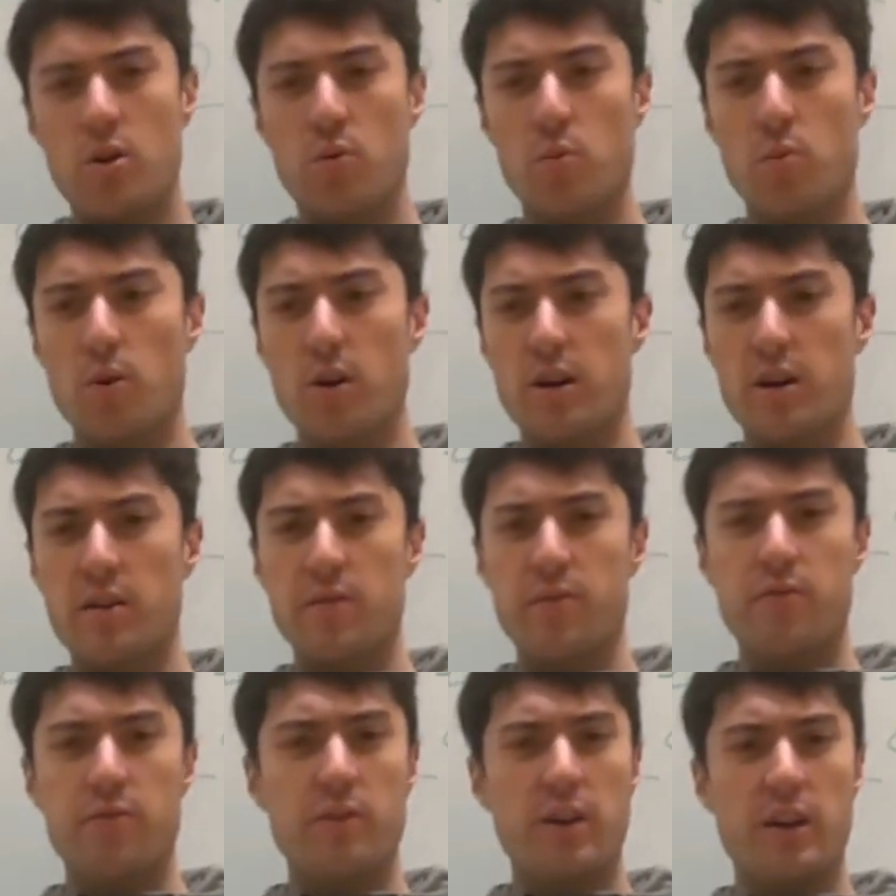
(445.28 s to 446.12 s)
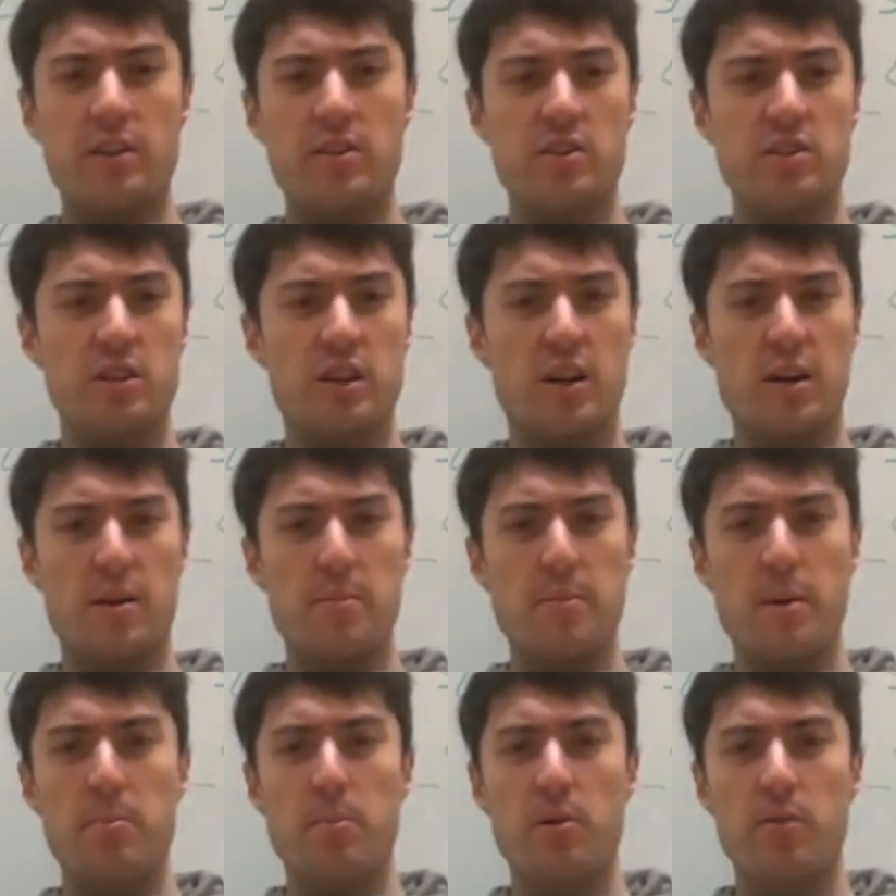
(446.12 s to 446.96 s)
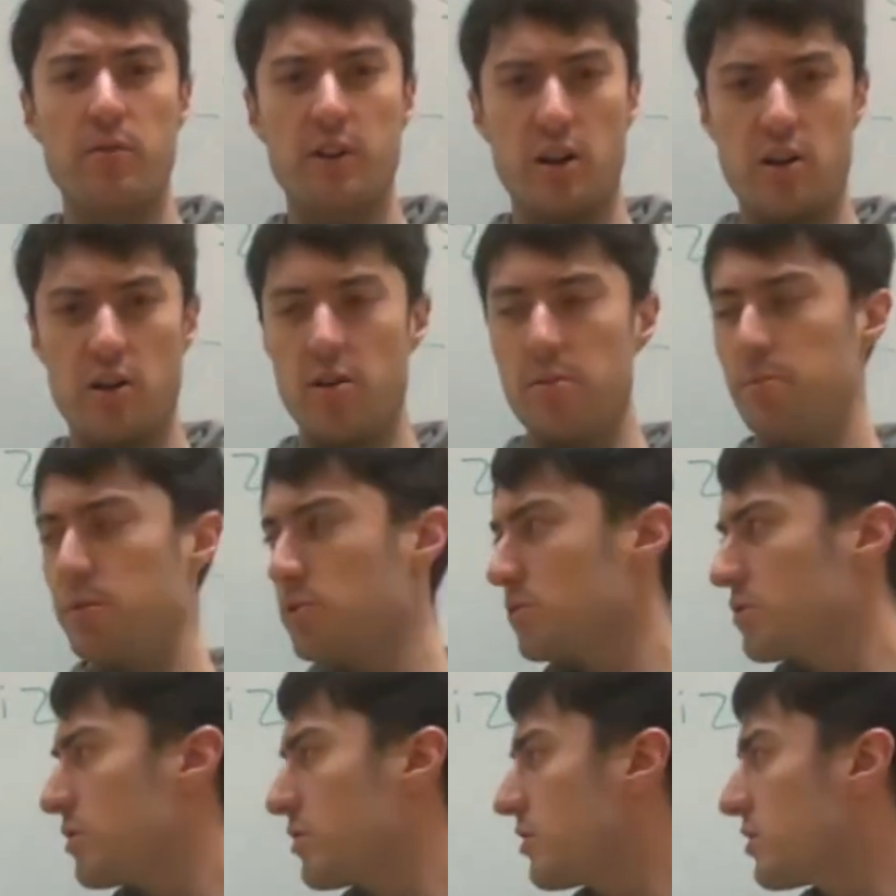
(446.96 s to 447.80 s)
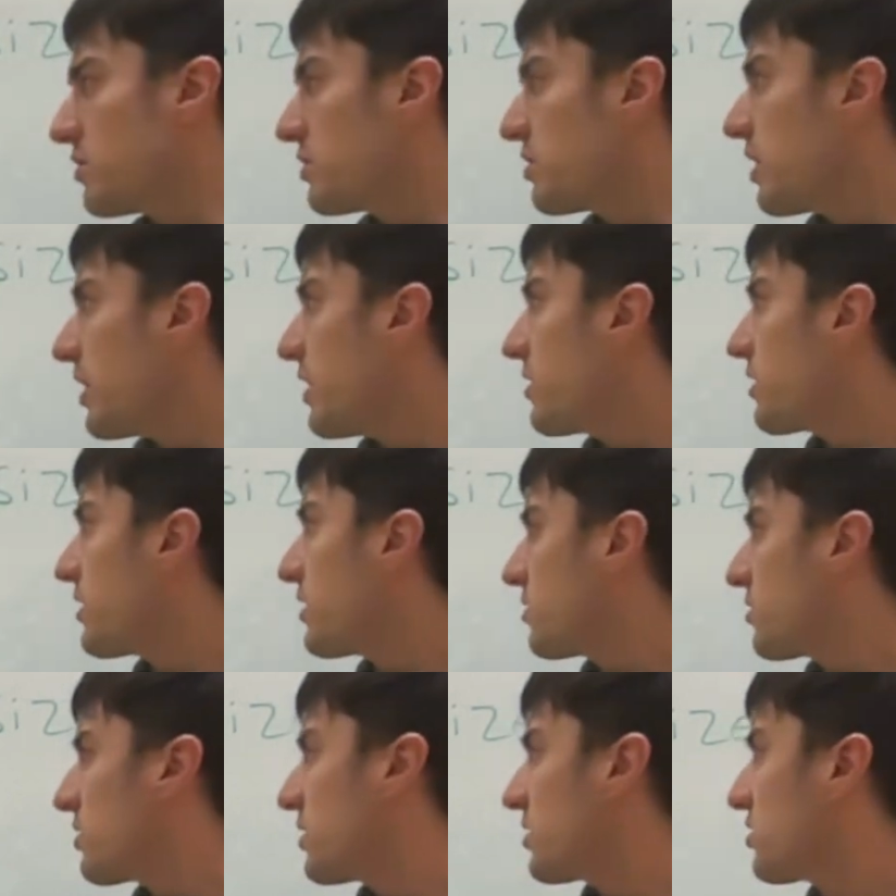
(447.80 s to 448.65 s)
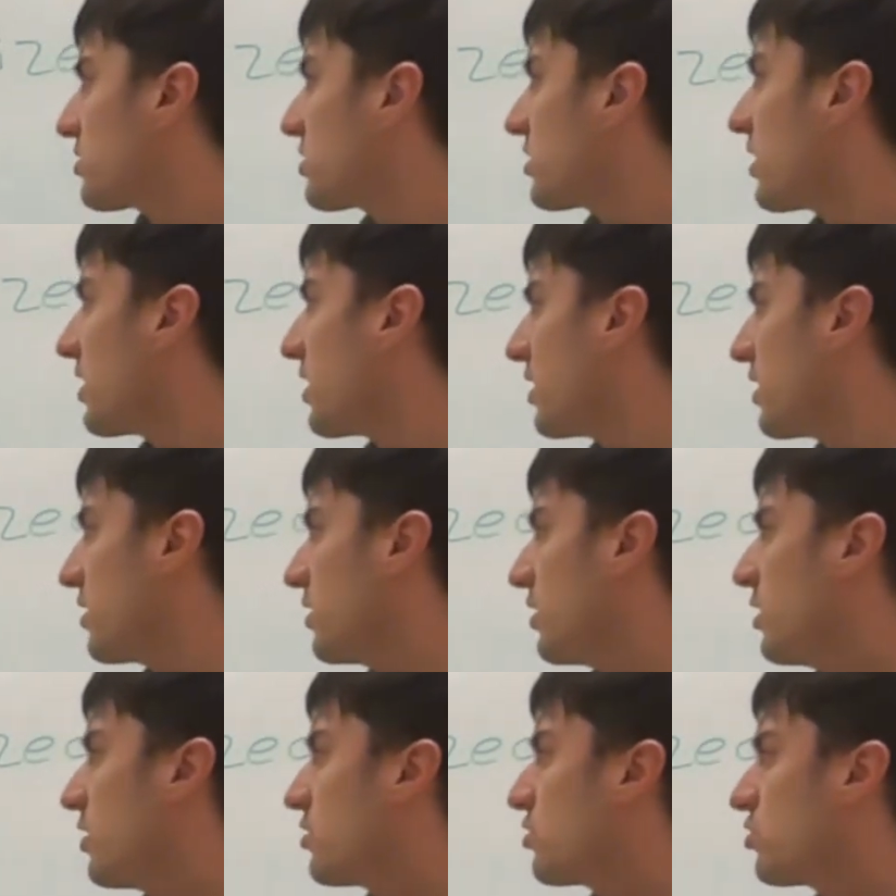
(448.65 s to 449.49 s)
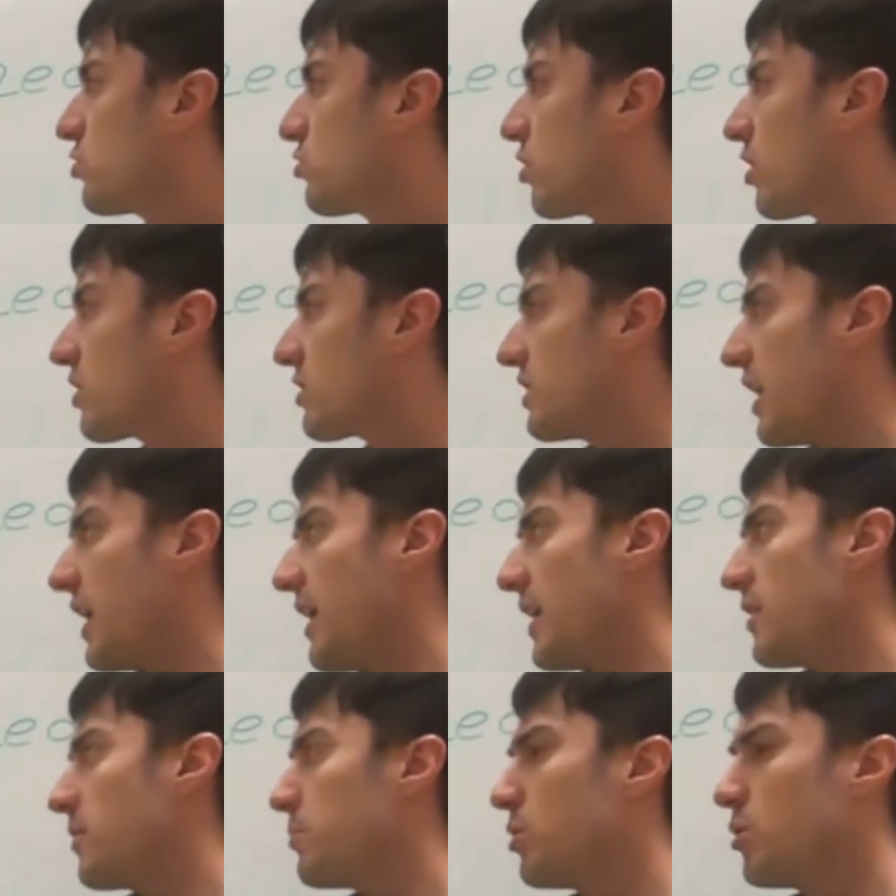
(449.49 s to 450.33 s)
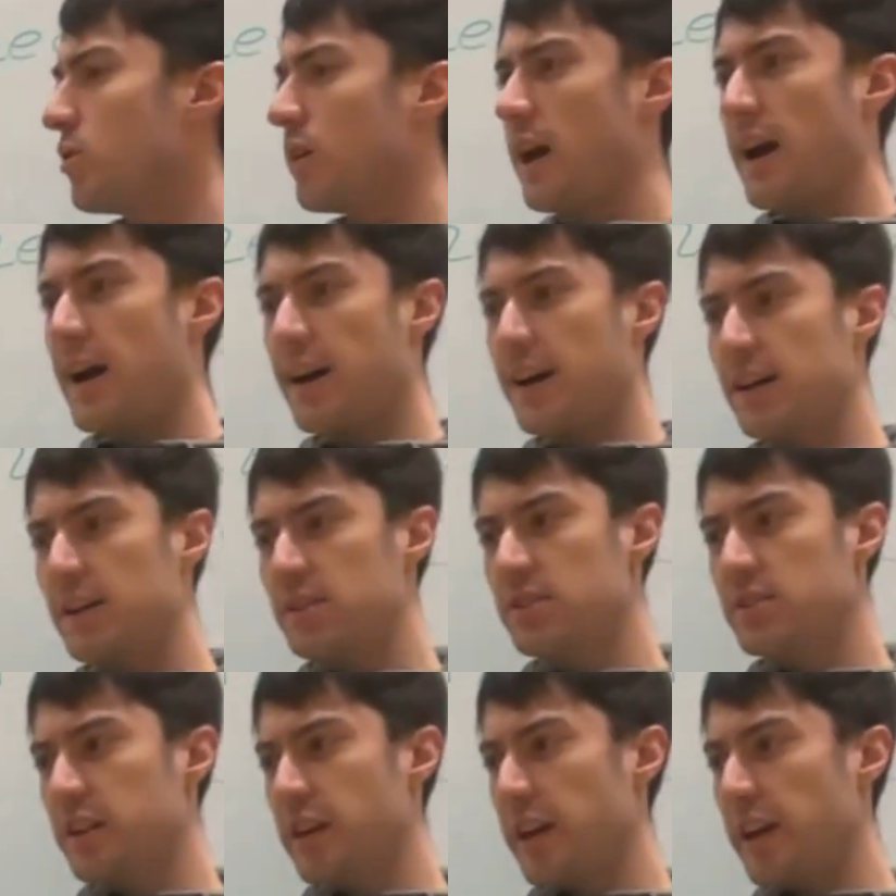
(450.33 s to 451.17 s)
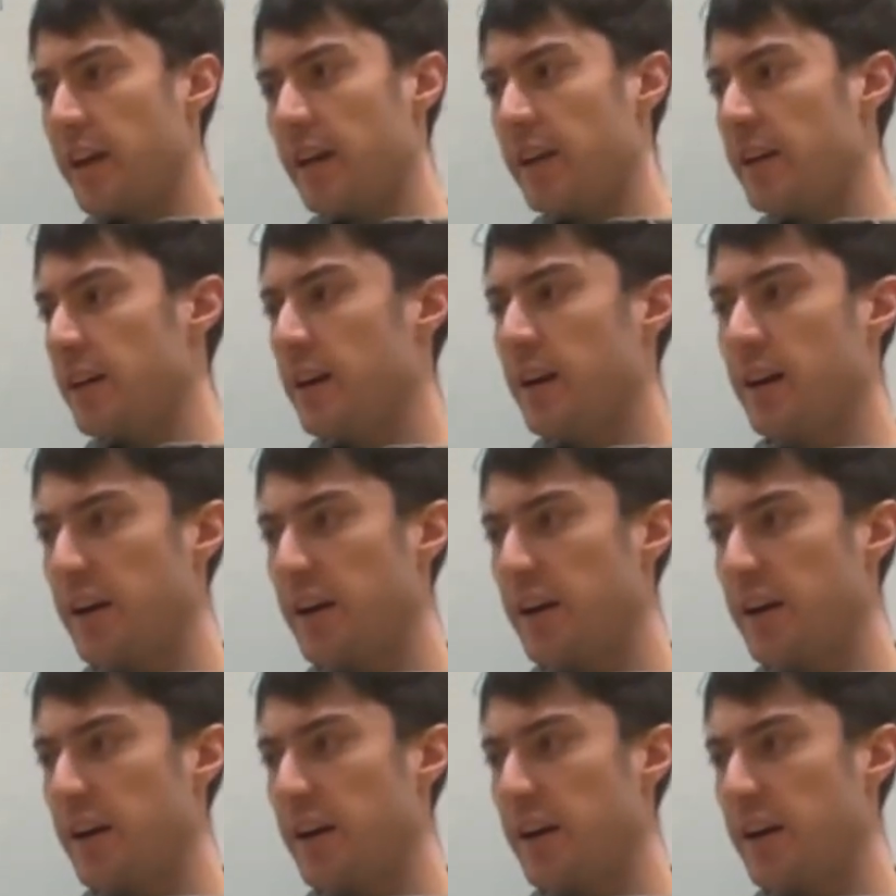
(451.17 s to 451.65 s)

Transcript: one of its member variables. And let's say that this struct animal has a